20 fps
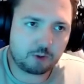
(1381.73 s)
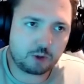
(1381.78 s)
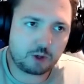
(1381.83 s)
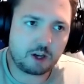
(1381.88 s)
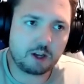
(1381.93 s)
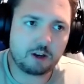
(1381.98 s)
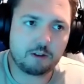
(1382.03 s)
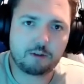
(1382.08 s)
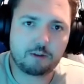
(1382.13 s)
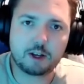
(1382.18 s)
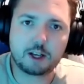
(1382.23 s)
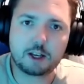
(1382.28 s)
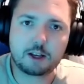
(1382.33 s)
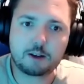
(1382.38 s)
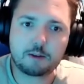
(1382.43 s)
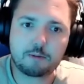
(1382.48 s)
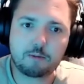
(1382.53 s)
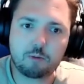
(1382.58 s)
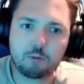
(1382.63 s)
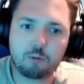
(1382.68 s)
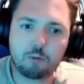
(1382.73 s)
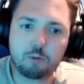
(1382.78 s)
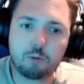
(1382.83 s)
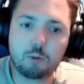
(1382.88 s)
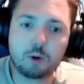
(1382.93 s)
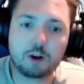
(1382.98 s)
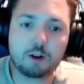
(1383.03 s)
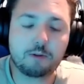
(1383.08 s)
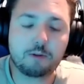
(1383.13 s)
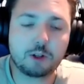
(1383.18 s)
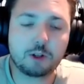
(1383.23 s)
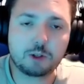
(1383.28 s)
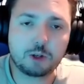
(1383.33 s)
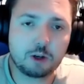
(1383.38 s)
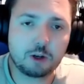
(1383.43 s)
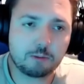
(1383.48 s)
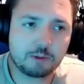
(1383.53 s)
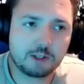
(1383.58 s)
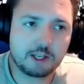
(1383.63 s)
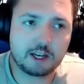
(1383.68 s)
kind of like one of the
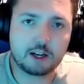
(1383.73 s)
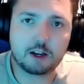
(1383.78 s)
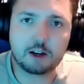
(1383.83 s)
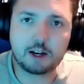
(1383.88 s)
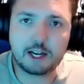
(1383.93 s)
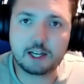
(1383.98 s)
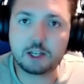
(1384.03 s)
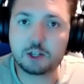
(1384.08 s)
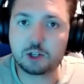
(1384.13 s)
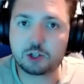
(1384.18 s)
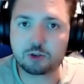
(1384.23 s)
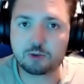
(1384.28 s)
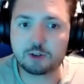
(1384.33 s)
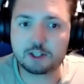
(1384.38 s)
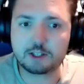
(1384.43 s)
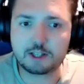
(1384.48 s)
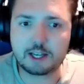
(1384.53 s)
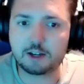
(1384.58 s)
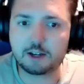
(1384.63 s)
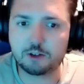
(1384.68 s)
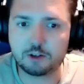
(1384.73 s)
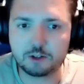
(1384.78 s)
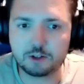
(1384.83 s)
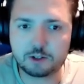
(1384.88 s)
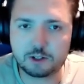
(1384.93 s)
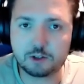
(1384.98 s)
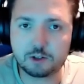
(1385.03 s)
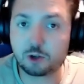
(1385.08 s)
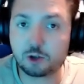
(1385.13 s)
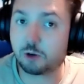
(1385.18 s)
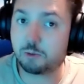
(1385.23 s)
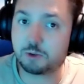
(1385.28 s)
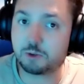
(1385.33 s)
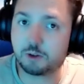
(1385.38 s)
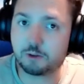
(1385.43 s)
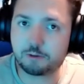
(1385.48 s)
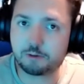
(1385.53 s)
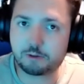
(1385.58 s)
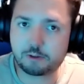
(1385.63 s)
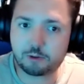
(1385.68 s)
top tier industry standards in terms
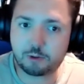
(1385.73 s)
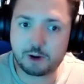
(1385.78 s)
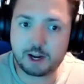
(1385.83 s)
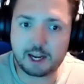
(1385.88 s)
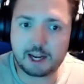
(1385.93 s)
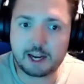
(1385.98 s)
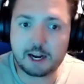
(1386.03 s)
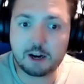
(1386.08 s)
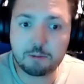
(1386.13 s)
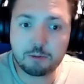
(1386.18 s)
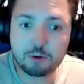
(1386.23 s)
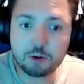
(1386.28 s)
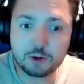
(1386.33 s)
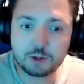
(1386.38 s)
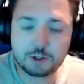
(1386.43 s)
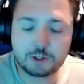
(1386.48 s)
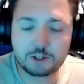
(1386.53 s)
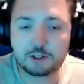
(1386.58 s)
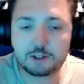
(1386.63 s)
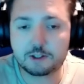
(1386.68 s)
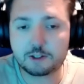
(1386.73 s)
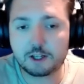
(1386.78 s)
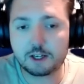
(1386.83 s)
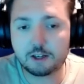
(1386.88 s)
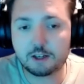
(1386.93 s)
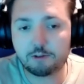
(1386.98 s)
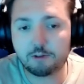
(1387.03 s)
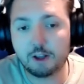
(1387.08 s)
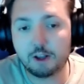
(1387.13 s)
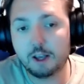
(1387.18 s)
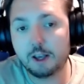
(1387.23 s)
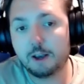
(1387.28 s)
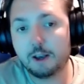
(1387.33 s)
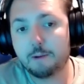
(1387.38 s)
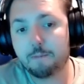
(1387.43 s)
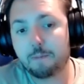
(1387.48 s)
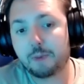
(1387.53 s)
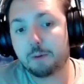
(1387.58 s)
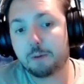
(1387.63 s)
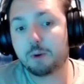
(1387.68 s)
of creating airports and stuff.
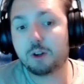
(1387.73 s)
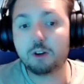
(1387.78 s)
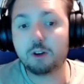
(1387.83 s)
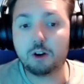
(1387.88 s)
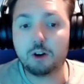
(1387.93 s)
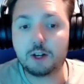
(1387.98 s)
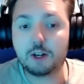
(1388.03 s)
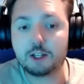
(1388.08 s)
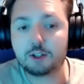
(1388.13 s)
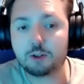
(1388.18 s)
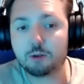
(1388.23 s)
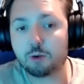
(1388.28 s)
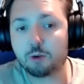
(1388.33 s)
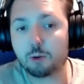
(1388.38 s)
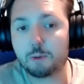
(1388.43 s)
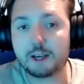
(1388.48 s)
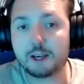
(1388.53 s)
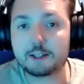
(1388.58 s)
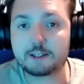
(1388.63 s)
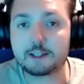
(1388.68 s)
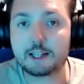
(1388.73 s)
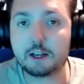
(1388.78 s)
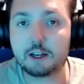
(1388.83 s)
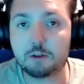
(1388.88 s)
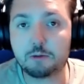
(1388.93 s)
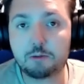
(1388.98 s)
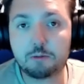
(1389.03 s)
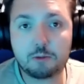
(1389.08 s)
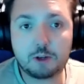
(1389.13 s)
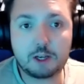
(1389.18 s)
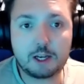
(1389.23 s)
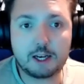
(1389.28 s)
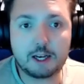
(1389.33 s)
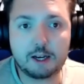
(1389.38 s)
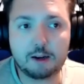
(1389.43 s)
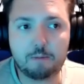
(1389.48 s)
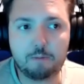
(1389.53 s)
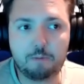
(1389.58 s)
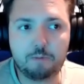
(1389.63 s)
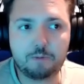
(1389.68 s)
But not only do Orbex now
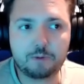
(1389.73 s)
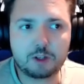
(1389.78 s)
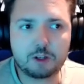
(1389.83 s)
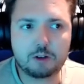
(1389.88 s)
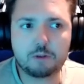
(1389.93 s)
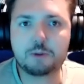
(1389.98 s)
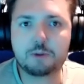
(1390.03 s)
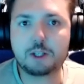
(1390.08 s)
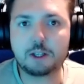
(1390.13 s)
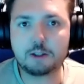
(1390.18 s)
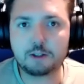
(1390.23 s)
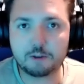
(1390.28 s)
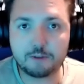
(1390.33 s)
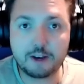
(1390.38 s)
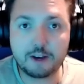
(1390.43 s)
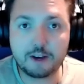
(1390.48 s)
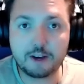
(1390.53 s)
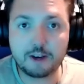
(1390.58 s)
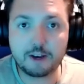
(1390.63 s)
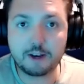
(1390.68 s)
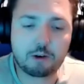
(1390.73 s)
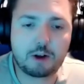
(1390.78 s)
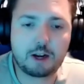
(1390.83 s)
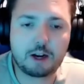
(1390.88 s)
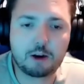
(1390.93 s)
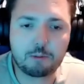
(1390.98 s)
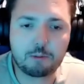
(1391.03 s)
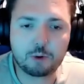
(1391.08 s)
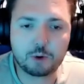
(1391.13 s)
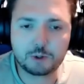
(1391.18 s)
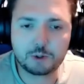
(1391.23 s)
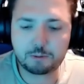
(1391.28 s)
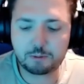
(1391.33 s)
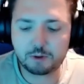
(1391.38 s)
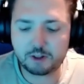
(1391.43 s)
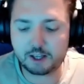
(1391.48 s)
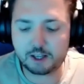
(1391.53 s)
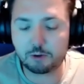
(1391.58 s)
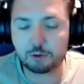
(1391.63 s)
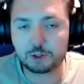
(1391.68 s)
obviously develop their own airports,
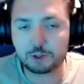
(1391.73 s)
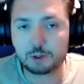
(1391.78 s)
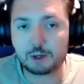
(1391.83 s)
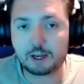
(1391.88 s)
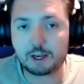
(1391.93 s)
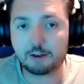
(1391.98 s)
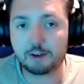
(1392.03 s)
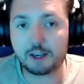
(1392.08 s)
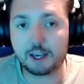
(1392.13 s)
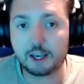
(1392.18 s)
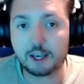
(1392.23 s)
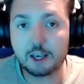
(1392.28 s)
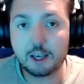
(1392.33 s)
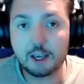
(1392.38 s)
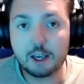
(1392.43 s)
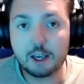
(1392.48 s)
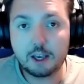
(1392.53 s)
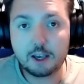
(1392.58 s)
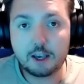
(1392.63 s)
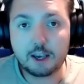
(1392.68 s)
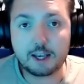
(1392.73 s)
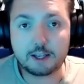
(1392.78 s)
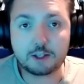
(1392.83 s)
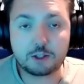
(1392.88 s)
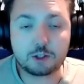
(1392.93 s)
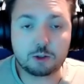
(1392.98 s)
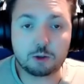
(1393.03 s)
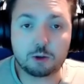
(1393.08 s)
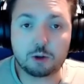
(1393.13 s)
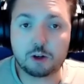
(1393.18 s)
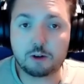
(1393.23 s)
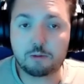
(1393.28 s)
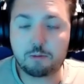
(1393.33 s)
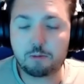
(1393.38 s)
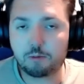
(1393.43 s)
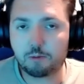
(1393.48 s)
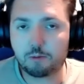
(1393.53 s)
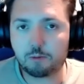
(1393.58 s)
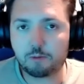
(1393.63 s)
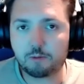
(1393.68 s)
but they also have a store
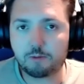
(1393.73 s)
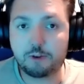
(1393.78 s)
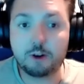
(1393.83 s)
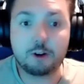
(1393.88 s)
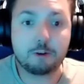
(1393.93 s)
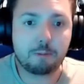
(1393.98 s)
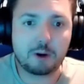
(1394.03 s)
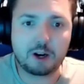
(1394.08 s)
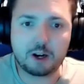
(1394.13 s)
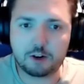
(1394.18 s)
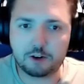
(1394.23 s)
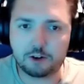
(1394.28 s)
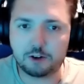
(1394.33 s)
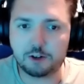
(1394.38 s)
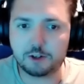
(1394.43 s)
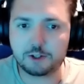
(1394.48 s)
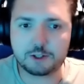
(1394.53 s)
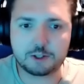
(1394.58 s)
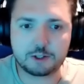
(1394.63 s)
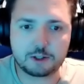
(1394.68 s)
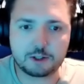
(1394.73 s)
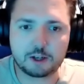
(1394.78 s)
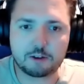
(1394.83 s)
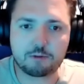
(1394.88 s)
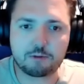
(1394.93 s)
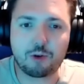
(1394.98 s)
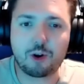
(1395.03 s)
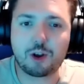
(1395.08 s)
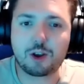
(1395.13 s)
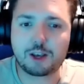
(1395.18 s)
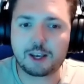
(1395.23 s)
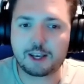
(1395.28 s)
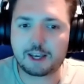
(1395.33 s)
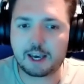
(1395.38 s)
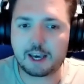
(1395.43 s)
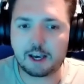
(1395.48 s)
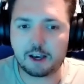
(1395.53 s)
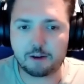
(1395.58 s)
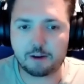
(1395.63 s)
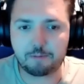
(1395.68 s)
full of partners and stuff where you can
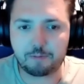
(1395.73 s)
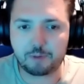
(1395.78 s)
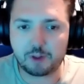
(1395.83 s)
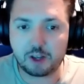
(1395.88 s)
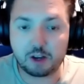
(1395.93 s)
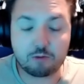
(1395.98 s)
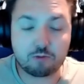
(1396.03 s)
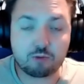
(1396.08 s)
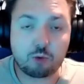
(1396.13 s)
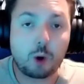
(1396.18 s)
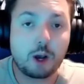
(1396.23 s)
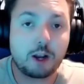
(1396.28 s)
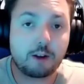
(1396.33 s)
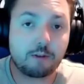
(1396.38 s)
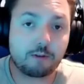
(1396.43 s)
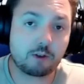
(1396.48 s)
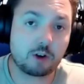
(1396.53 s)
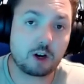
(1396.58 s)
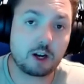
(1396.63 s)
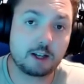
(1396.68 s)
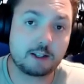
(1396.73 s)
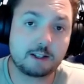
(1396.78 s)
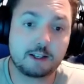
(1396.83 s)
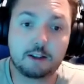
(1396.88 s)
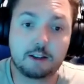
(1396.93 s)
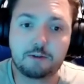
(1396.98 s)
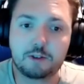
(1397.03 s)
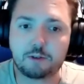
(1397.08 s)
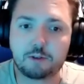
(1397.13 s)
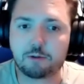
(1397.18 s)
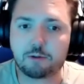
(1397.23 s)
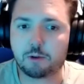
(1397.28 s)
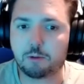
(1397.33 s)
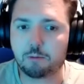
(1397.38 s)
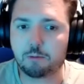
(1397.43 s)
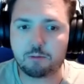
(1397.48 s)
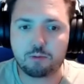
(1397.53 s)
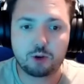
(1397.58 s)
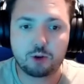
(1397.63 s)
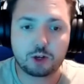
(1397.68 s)
get a wide variety of different
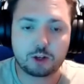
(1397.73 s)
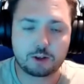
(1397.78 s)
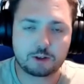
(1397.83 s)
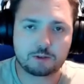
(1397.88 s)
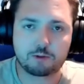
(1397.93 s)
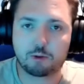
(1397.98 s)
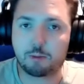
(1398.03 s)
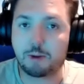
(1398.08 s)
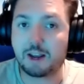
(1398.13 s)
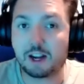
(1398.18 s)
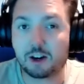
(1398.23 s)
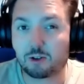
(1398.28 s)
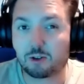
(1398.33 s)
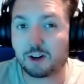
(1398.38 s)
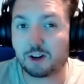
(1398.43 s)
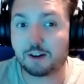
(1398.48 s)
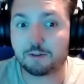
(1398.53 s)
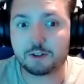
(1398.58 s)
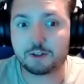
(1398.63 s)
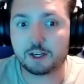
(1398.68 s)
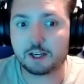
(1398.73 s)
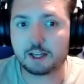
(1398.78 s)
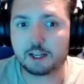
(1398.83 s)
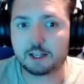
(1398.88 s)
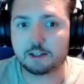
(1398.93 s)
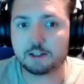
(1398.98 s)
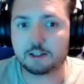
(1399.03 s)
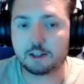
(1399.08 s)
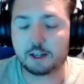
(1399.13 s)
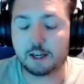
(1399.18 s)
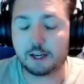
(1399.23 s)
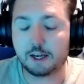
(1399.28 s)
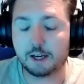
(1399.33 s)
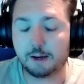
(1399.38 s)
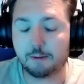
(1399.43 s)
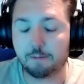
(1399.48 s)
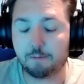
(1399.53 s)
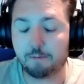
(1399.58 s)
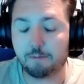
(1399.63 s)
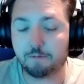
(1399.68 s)
products from aircraft and
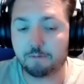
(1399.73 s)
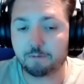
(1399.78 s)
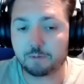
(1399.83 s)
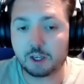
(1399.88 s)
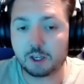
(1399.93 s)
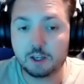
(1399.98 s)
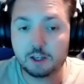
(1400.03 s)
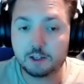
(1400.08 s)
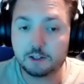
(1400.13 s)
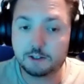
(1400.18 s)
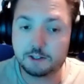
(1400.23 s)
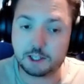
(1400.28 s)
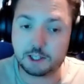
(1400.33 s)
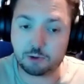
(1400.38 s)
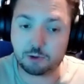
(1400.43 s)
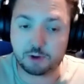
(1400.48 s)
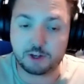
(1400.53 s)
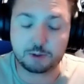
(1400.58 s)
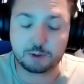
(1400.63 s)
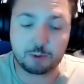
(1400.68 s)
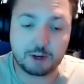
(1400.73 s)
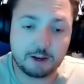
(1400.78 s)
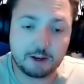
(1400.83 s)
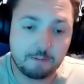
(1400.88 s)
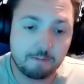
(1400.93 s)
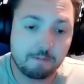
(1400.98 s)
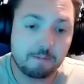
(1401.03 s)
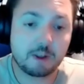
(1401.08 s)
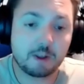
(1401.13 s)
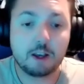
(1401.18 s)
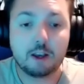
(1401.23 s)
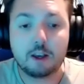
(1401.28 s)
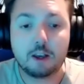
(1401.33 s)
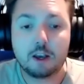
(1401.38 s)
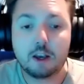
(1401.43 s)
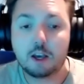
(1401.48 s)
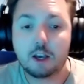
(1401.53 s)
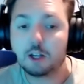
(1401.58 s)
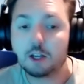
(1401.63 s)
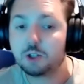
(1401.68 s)
scenery as well.
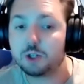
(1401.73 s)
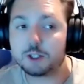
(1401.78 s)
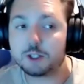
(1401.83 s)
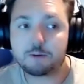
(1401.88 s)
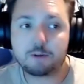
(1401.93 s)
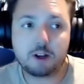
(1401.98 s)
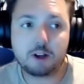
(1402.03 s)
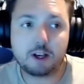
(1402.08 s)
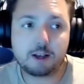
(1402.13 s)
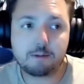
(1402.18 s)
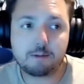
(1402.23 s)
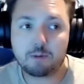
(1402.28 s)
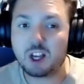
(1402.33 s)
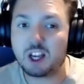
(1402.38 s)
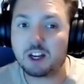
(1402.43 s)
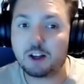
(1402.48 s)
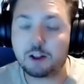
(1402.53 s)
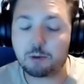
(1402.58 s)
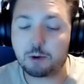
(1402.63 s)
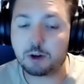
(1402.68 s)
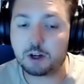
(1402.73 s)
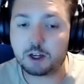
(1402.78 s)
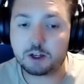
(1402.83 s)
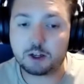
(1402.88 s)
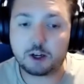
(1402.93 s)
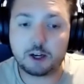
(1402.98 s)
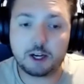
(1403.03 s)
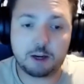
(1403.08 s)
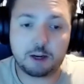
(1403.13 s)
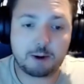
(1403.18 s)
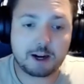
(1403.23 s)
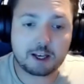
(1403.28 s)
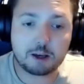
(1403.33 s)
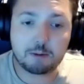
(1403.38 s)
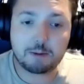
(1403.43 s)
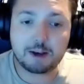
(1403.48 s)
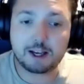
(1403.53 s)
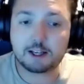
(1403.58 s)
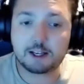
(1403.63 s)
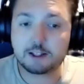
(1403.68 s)
Just Flight, another one I'd highly
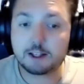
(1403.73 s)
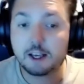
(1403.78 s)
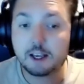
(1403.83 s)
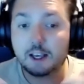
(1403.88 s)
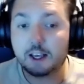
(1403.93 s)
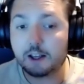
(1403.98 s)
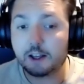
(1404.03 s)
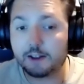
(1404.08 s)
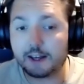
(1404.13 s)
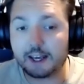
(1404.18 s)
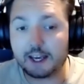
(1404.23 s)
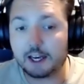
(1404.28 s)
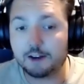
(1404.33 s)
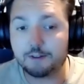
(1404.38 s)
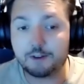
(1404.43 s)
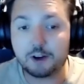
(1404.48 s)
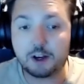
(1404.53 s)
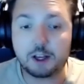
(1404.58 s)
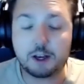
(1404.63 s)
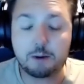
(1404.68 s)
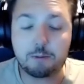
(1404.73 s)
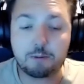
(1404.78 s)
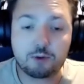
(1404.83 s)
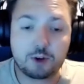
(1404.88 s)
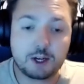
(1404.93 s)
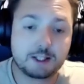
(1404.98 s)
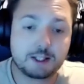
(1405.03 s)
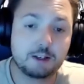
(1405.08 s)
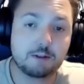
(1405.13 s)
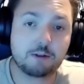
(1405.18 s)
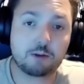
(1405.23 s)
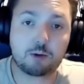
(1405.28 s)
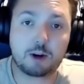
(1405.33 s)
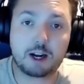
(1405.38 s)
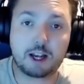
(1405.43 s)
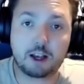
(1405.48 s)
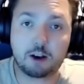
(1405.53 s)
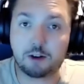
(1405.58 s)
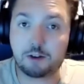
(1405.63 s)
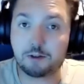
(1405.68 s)
recommend. They have an impressive
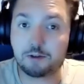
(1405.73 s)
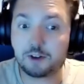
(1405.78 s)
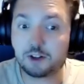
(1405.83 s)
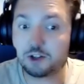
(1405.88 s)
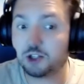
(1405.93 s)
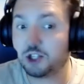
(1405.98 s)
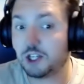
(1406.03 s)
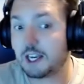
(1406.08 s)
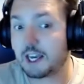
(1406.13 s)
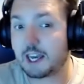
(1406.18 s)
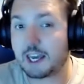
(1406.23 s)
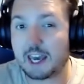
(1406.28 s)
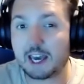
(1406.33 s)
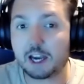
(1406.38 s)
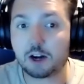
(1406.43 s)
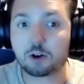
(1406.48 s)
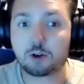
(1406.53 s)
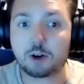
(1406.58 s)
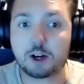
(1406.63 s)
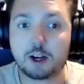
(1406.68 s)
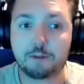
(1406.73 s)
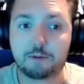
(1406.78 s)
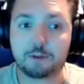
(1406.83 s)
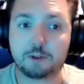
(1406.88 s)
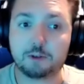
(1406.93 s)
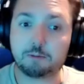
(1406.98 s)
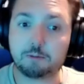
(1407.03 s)
array of GA aircraft.